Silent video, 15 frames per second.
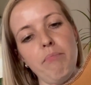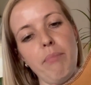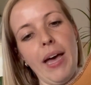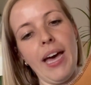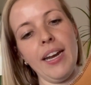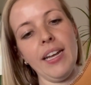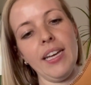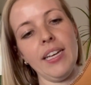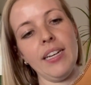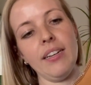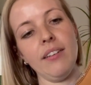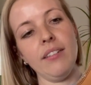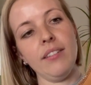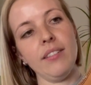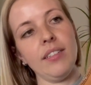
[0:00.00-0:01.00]
batting
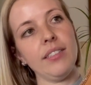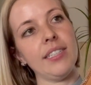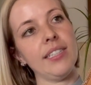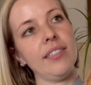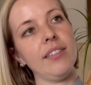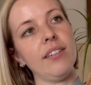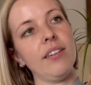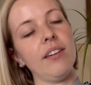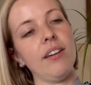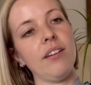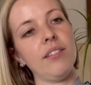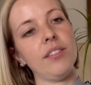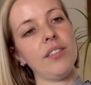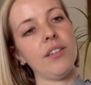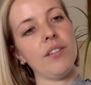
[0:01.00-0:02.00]
doesn't
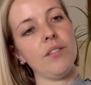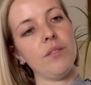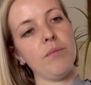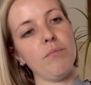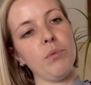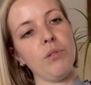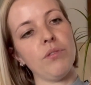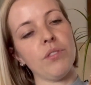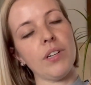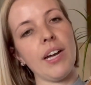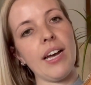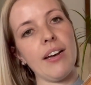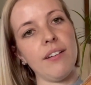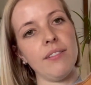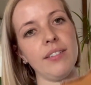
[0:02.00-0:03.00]
also move
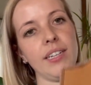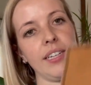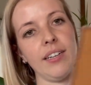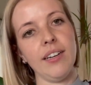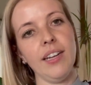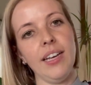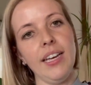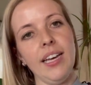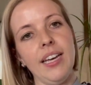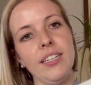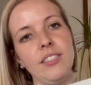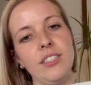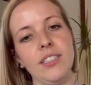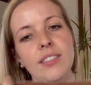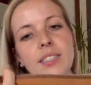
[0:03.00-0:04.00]
around and
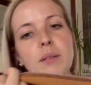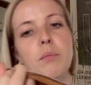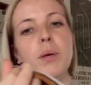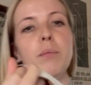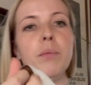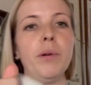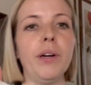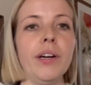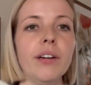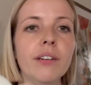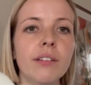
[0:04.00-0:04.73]
it's just a bit more